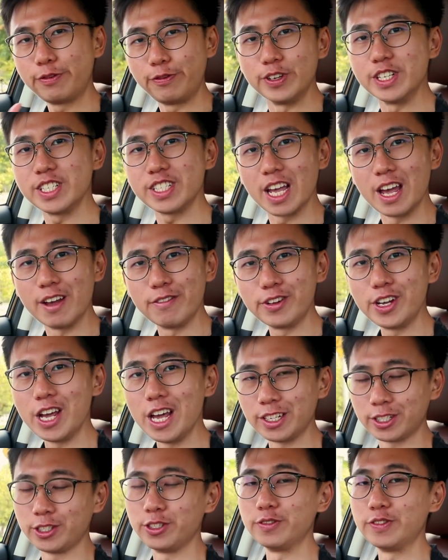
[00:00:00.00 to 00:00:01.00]
first ever
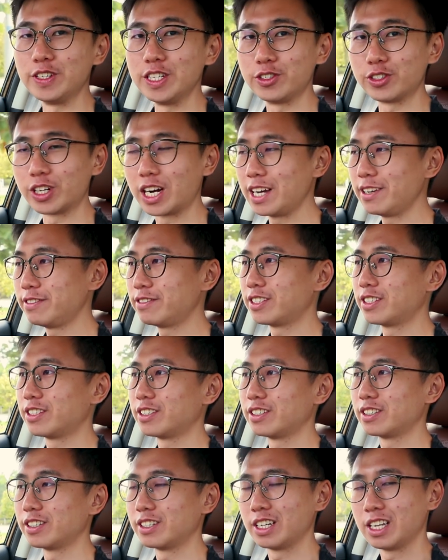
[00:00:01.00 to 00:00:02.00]
SUV drive?
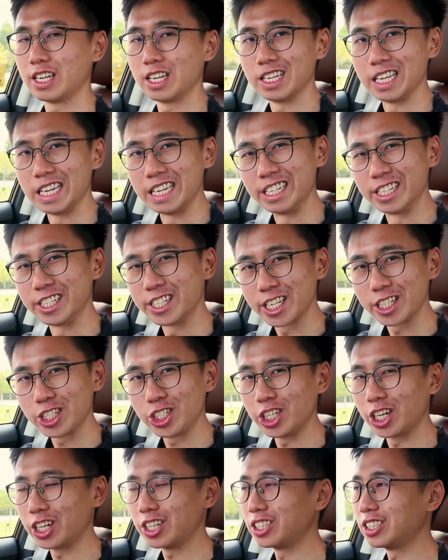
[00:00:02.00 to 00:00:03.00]
In a
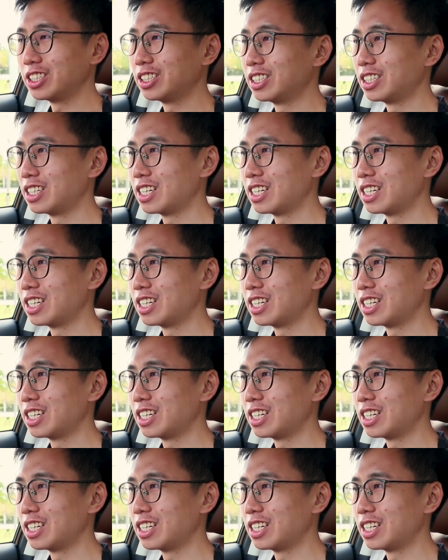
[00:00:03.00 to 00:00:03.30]
nutshell,